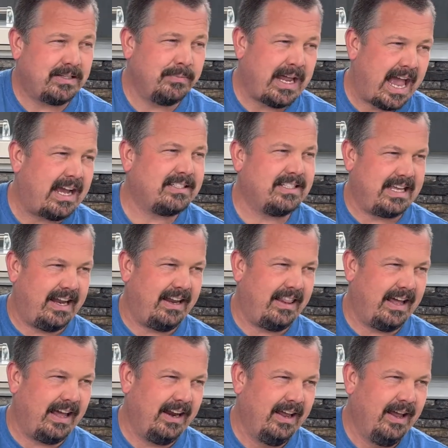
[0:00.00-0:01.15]
taxes out of
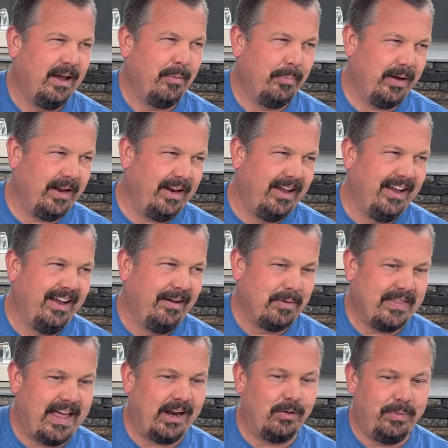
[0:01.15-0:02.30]
that, but
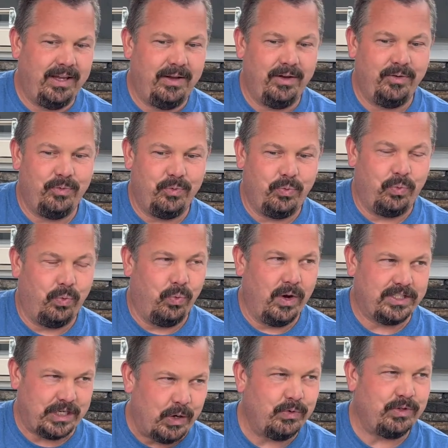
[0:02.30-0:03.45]
that'll be
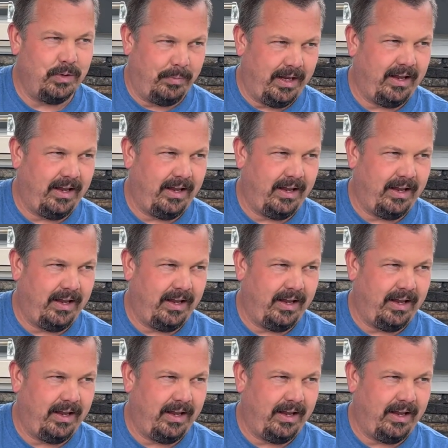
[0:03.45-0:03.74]
what's owed to me.